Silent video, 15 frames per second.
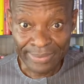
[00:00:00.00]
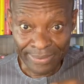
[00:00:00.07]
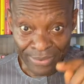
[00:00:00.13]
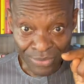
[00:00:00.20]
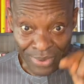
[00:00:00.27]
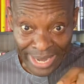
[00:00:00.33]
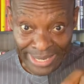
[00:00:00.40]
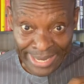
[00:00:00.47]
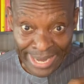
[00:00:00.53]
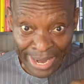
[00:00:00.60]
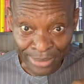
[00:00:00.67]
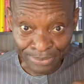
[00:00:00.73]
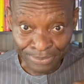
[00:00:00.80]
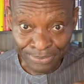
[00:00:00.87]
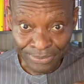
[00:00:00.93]
right
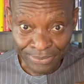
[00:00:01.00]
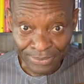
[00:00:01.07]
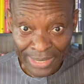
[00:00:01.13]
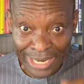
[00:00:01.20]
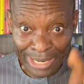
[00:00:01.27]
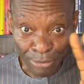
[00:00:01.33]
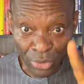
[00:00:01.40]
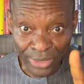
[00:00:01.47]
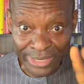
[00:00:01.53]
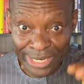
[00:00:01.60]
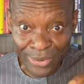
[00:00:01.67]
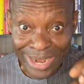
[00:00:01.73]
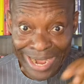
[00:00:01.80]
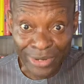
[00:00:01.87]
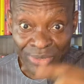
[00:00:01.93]
now. And I'm going to tell
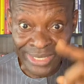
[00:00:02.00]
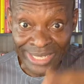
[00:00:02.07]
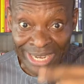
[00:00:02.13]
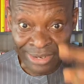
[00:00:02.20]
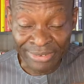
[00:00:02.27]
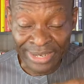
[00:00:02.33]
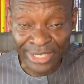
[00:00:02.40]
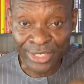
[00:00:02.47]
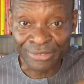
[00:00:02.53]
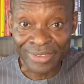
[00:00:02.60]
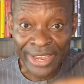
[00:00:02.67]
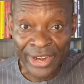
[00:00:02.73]
you how to take advantage of the